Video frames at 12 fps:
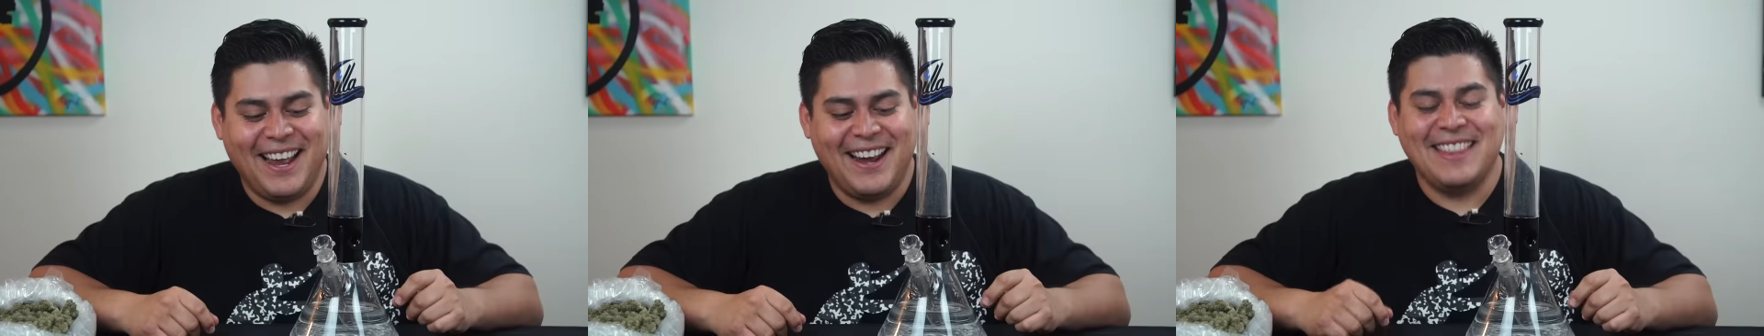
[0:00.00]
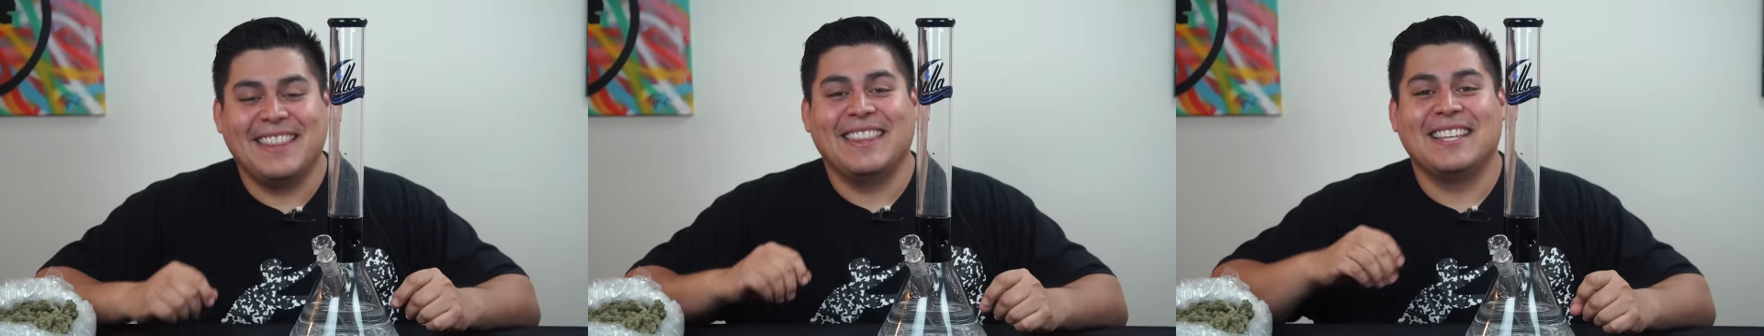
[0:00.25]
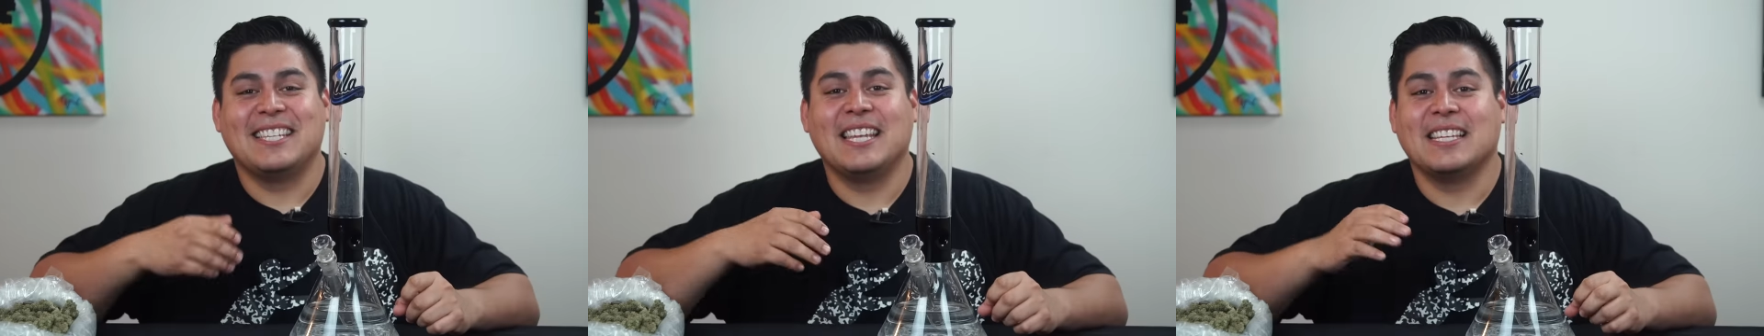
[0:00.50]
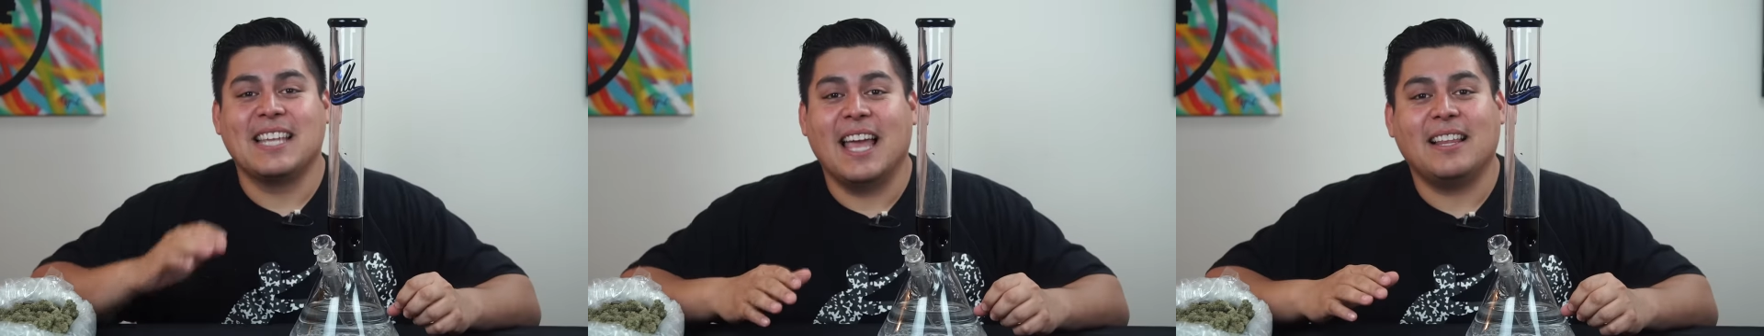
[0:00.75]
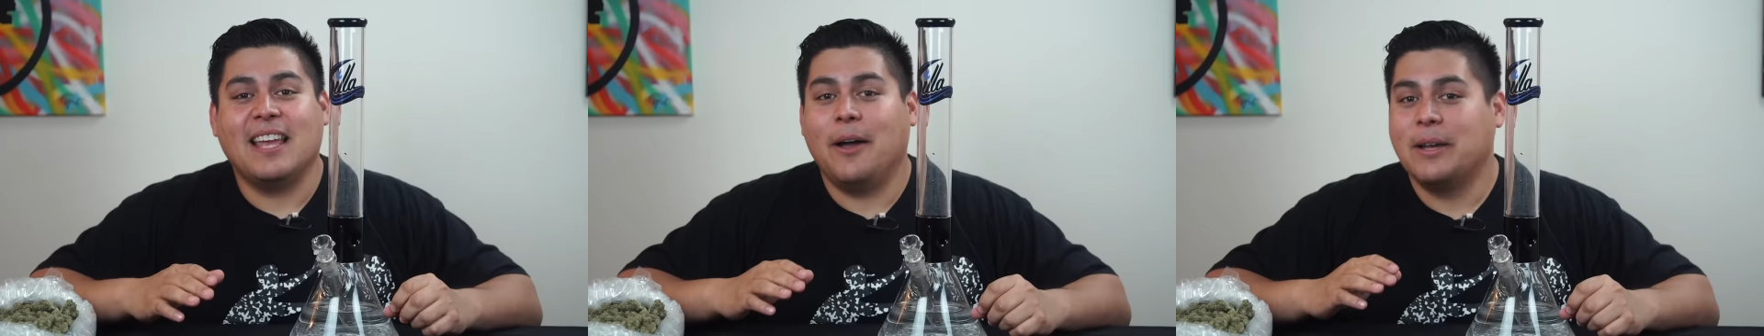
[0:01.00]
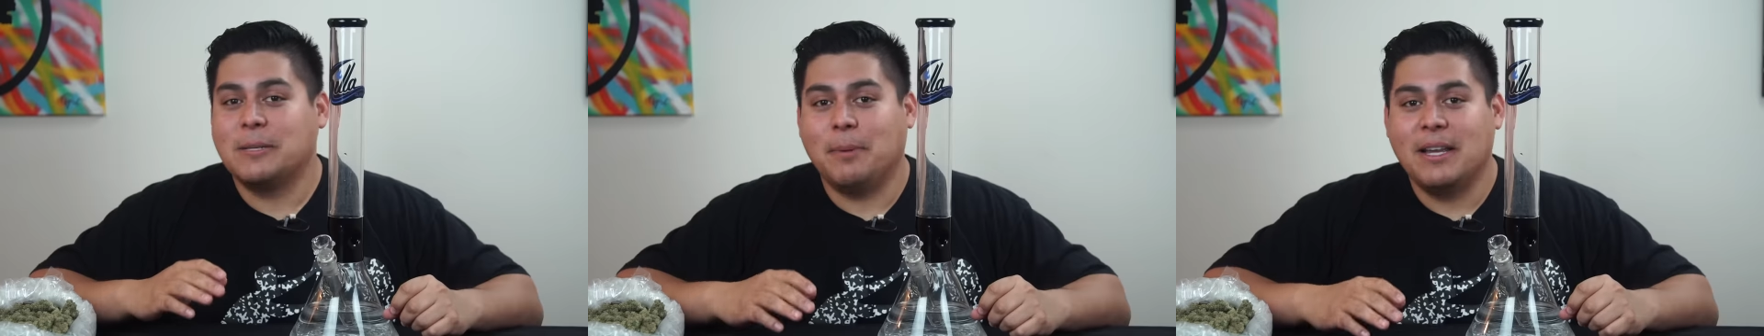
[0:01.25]
All right, this is exactly how
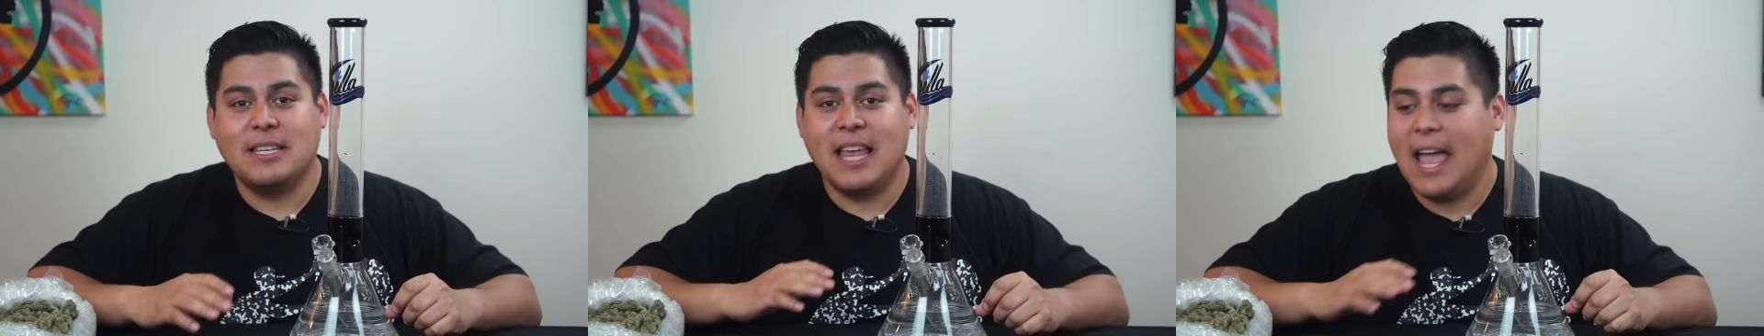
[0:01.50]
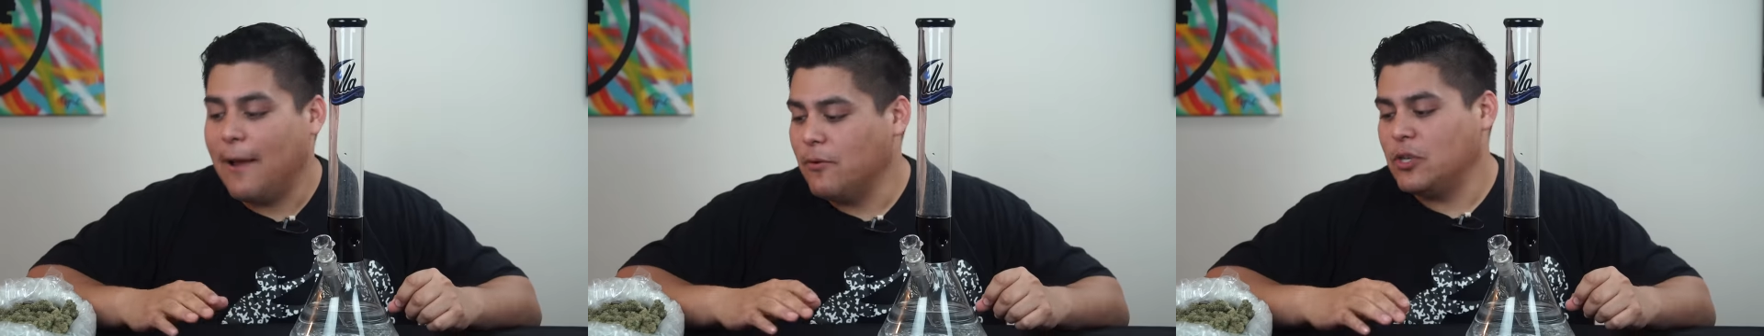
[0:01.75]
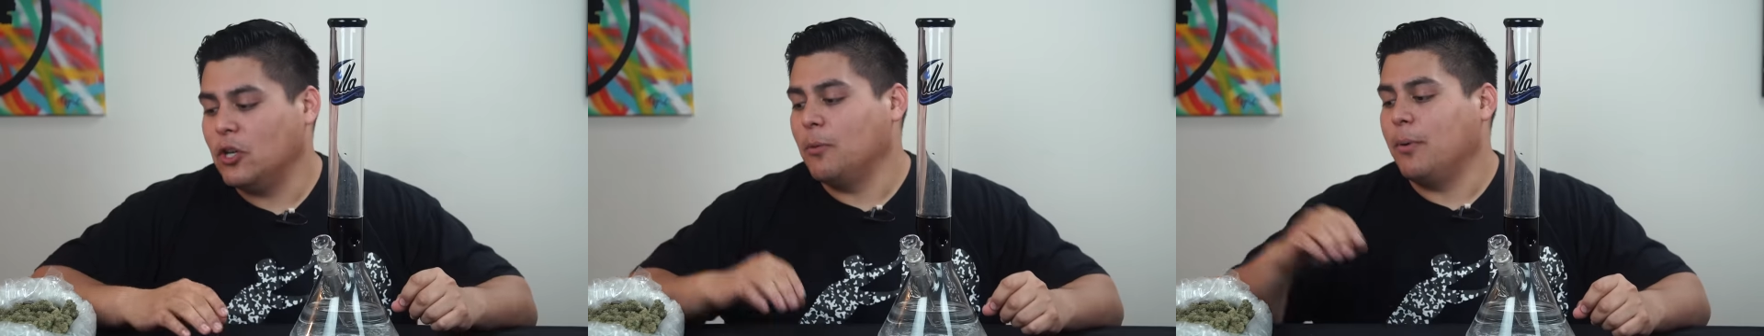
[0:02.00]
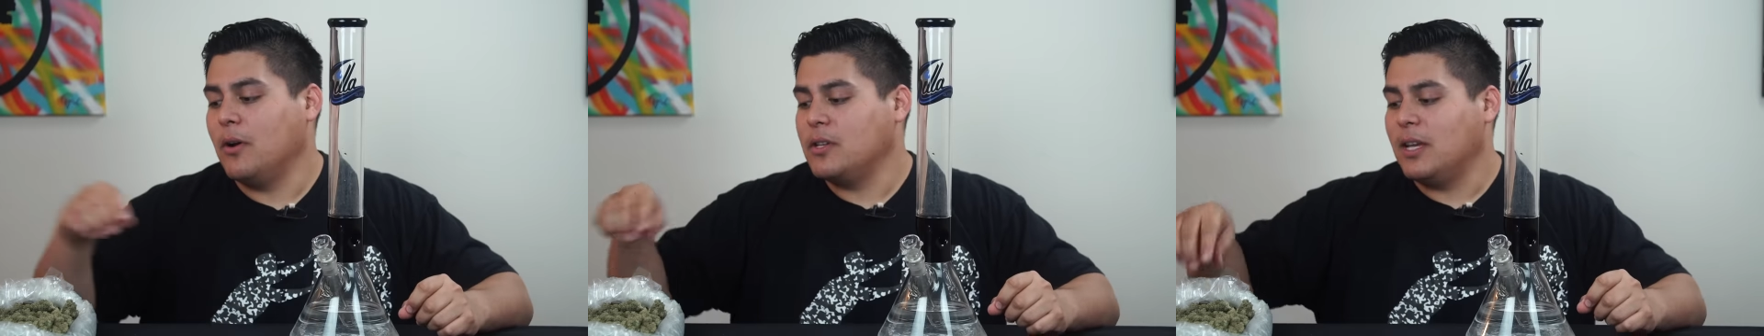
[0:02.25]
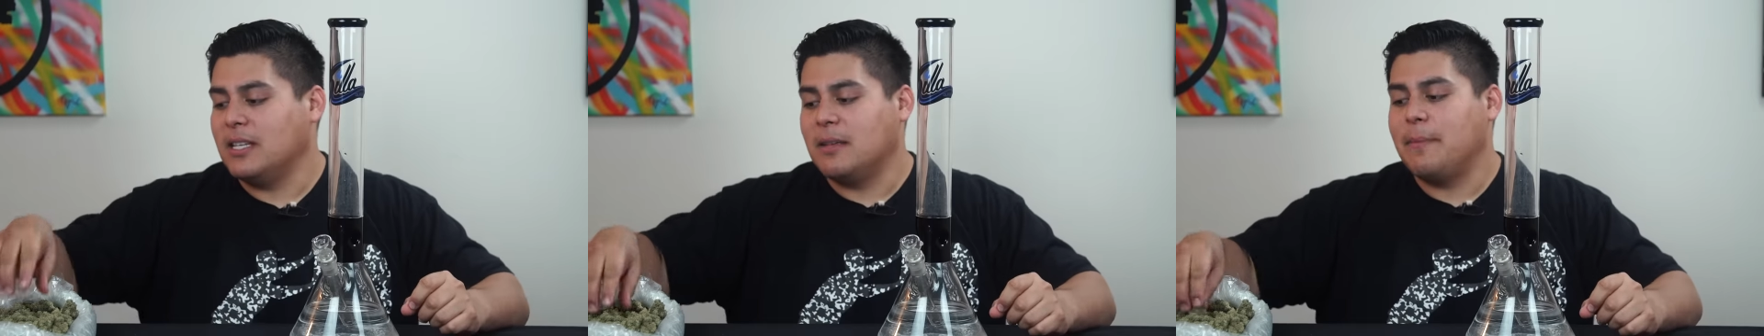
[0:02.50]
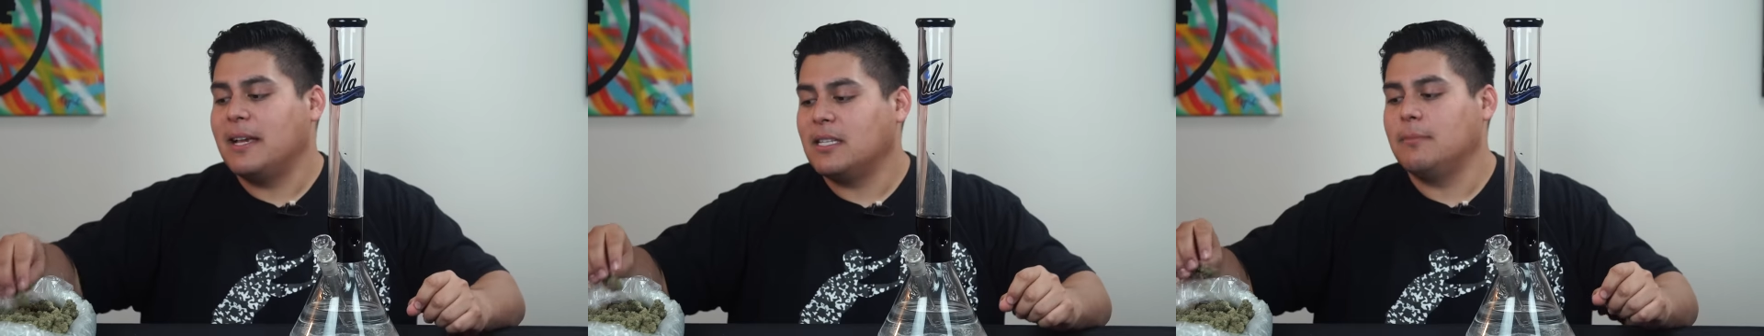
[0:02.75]
I explain it to every single person because
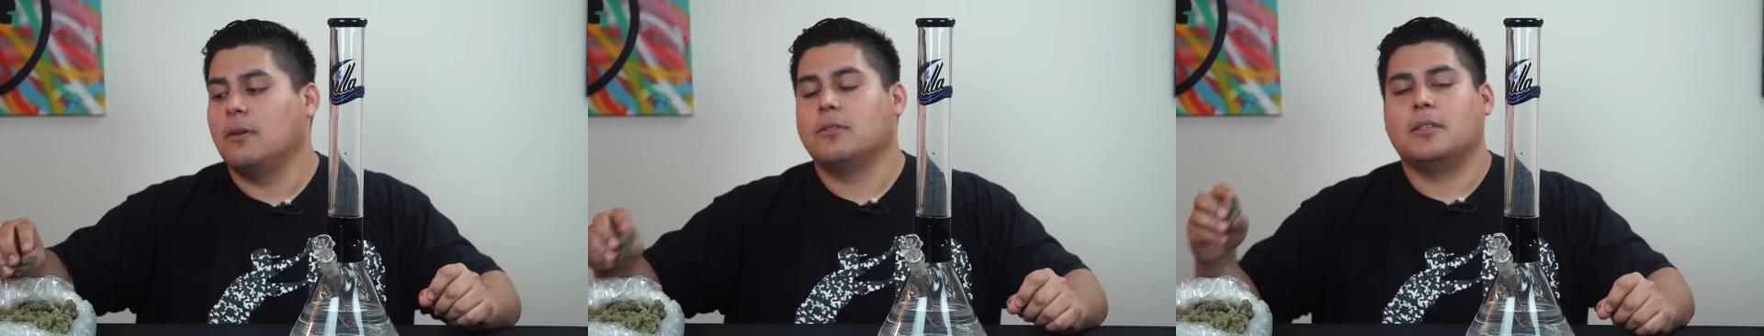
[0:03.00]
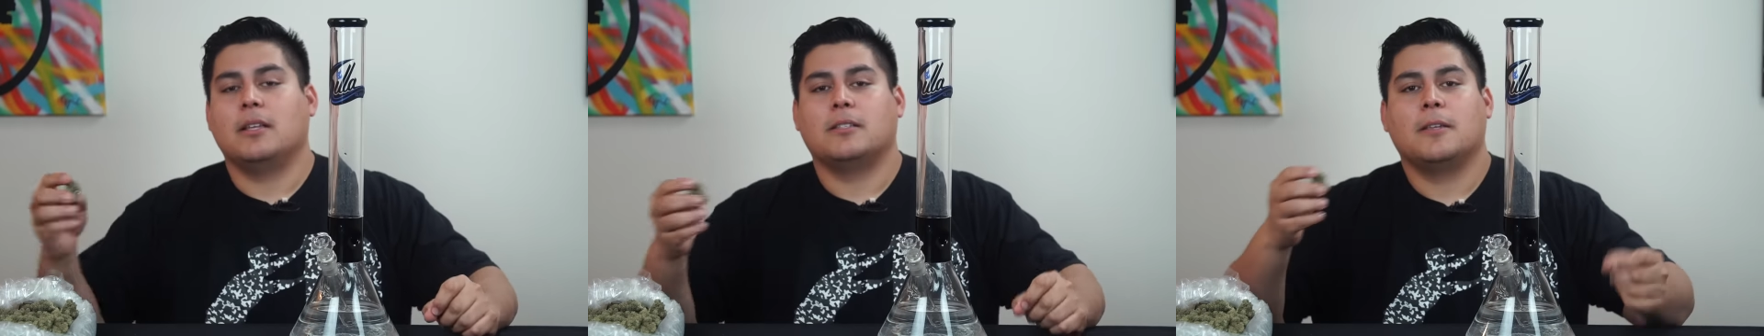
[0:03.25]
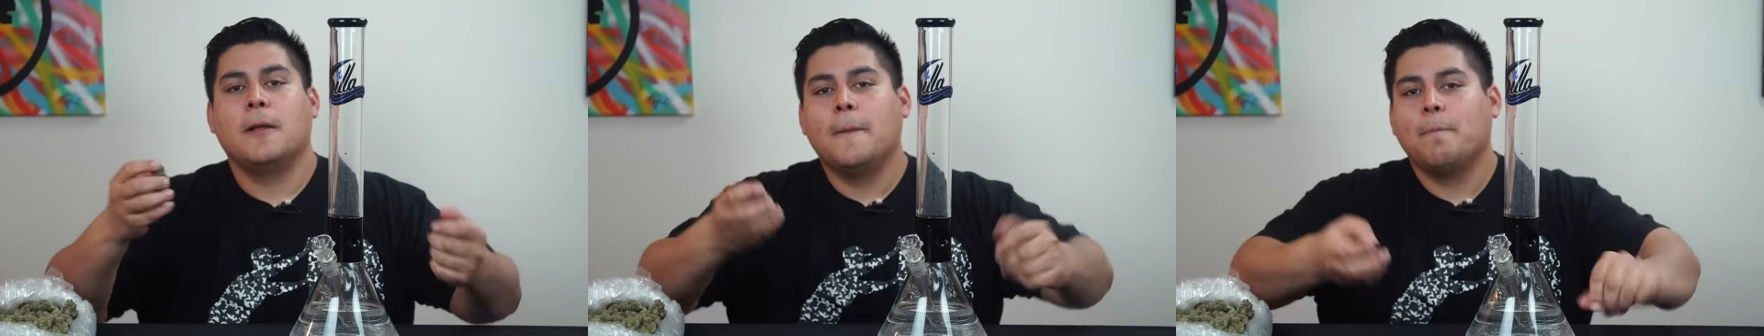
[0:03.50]
it makes the most sense.